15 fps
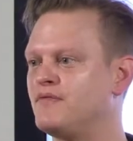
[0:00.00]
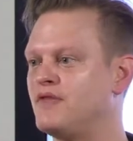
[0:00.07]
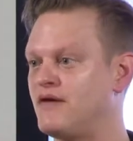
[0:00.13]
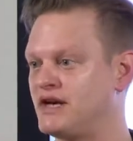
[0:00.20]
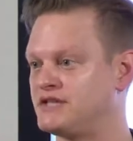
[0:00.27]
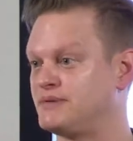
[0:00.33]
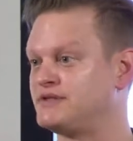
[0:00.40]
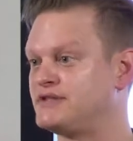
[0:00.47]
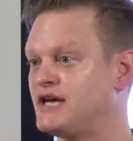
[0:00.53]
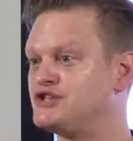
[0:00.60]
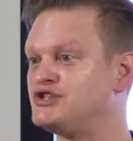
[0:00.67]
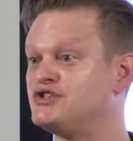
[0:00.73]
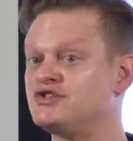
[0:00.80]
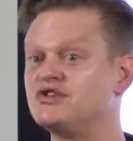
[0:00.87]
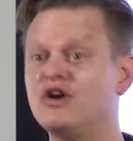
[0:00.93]
their
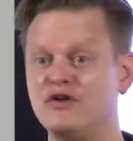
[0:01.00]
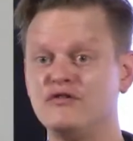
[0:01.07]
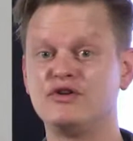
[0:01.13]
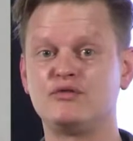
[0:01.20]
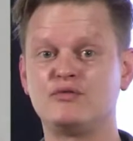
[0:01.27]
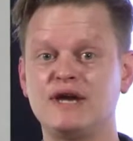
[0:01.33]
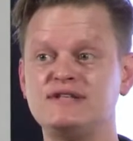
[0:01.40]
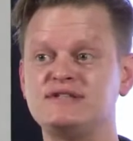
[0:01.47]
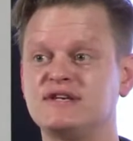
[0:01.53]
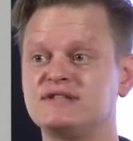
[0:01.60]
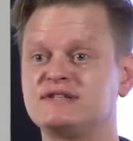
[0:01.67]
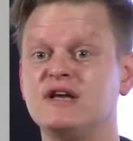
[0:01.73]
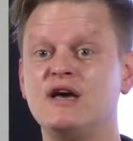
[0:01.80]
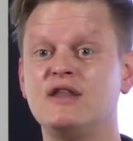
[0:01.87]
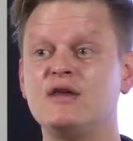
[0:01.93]
expectations for the
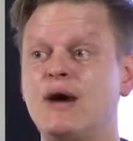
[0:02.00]
ratings.